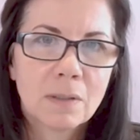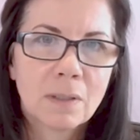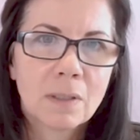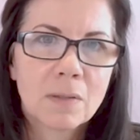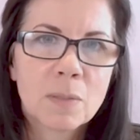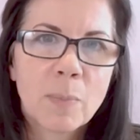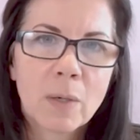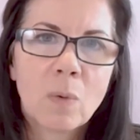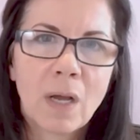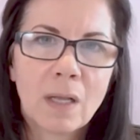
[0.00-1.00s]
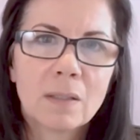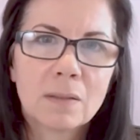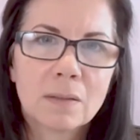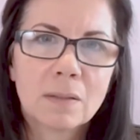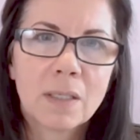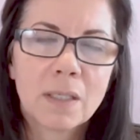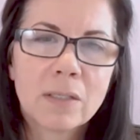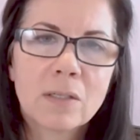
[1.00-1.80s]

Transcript: It's been a while. I need to